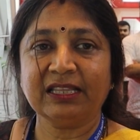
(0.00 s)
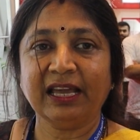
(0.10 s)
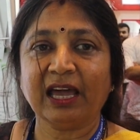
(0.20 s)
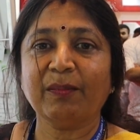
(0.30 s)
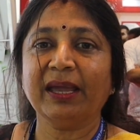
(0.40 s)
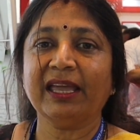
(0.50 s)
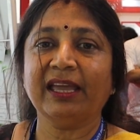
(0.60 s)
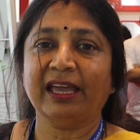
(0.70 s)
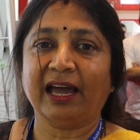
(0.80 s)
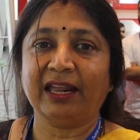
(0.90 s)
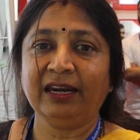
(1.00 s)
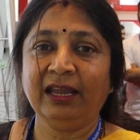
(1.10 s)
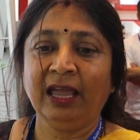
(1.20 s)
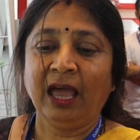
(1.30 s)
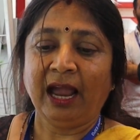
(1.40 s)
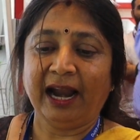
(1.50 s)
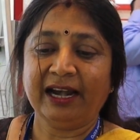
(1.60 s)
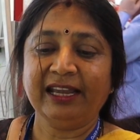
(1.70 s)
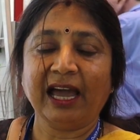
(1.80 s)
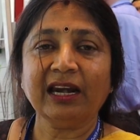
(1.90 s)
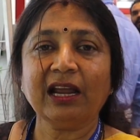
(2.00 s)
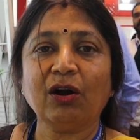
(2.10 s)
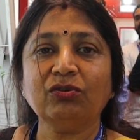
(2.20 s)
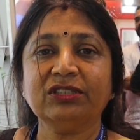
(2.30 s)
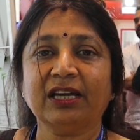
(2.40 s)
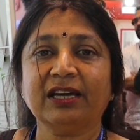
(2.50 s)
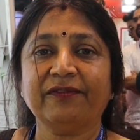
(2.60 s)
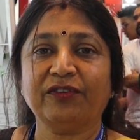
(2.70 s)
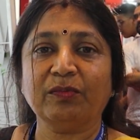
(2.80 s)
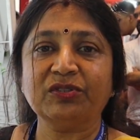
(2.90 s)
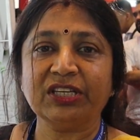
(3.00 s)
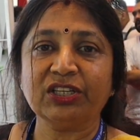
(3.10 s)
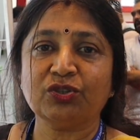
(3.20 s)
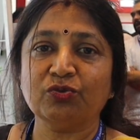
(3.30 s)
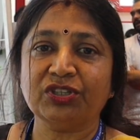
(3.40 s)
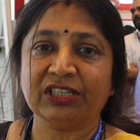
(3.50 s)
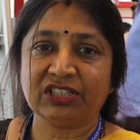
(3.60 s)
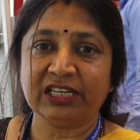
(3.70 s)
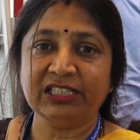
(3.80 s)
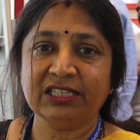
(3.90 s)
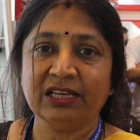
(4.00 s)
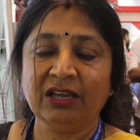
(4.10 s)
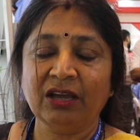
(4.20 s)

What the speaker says: They are making yarn, and yarn counts are from 6 to 60s